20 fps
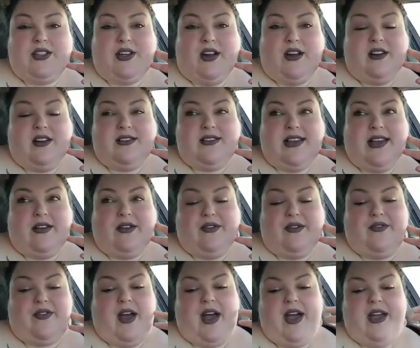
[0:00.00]
4 stars out
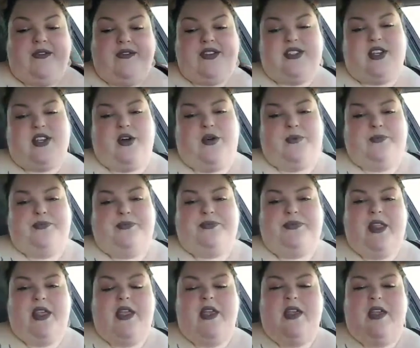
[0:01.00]
of 5. So,
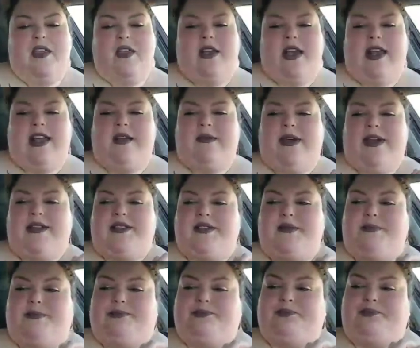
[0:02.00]

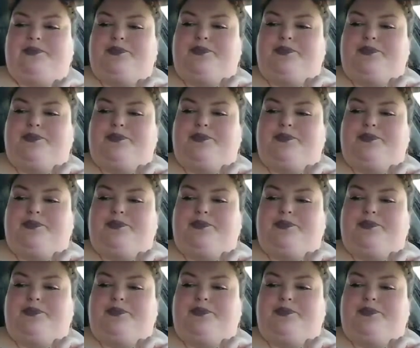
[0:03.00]
anyways,